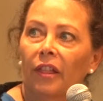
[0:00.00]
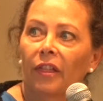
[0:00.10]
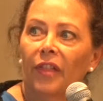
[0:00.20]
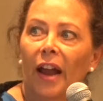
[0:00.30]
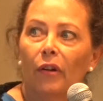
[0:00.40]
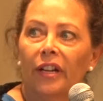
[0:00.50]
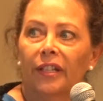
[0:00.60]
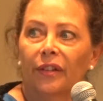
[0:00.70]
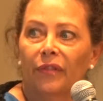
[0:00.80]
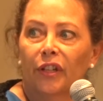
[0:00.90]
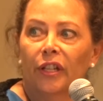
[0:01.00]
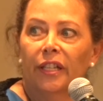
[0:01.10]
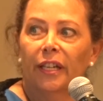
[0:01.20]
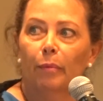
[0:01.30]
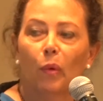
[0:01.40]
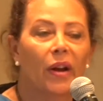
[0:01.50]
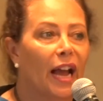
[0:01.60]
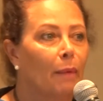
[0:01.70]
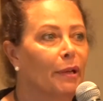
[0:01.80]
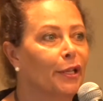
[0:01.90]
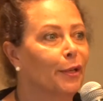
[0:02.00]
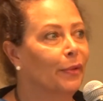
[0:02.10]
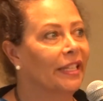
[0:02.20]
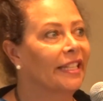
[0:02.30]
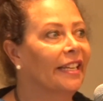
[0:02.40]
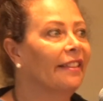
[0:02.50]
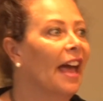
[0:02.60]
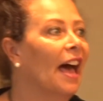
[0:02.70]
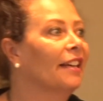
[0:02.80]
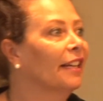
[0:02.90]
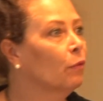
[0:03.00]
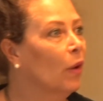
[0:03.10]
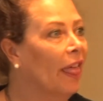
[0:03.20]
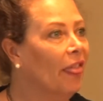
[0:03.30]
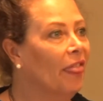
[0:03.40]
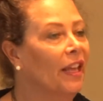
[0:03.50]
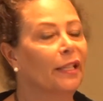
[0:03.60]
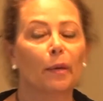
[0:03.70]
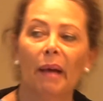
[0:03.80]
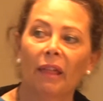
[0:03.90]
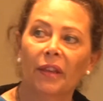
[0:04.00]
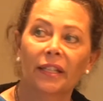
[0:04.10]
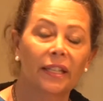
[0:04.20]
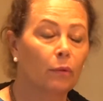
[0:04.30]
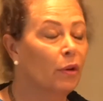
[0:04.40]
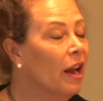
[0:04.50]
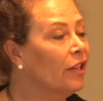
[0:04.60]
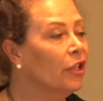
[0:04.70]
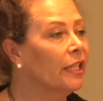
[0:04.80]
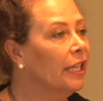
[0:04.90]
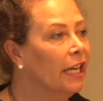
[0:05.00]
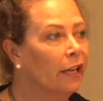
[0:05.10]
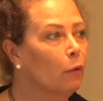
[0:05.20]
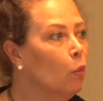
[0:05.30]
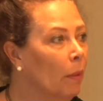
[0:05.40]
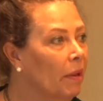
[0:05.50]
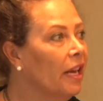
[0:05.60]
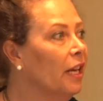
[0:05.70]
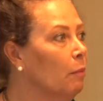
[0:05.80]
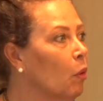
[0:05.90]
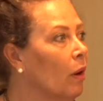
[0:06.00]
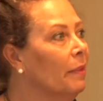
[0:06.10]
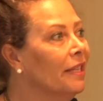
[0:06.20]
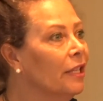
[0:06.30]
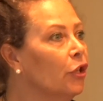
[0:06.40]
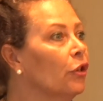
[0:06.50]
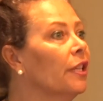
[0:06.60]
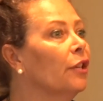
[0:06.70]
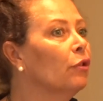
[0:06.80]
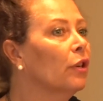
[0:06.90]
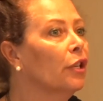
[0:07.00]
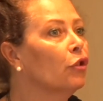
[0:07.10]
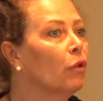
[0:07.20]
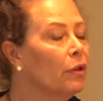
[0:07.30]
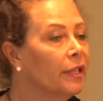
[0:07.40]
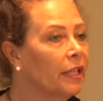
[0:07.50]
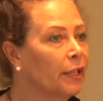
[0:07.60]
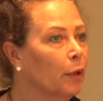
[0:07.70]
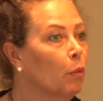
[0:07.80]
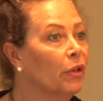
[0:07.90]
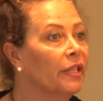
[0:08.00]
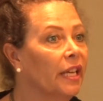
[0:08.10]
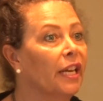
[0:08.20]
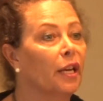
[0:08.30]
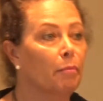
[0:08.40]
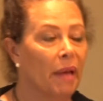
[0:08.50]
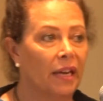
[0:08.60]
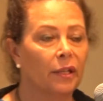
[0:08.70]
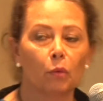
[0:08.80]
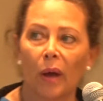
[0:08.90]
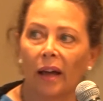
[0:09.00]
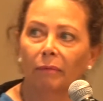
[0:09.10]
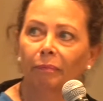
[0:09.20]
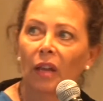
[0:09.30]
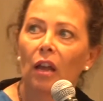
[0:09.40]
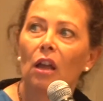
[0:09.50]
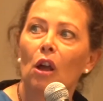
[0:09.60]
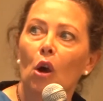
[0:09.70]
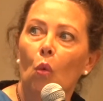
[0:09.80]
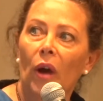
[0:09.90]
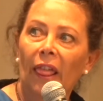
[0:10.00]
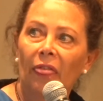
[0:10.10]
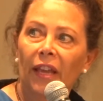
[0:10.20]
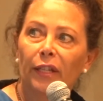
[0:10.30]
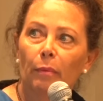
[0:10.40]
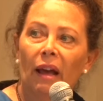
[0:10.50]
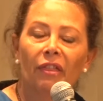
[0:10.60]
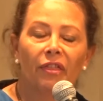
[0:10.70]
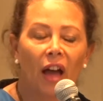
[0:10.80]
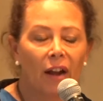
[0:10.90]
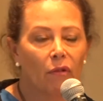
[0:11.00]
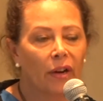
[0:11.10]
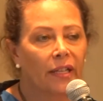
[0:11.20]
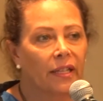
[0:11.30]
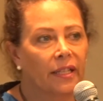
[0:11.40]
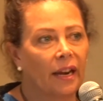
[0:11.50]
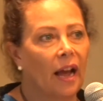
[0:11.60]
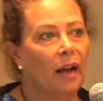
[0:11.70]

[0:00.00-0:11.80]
Thyroid insufficiency, boy, how much do we see that? And one of the things about this is we're not just seeing it in women anymore. I mean, this is your central control system. We're seeing it in men as well. One of the things about thyroids is that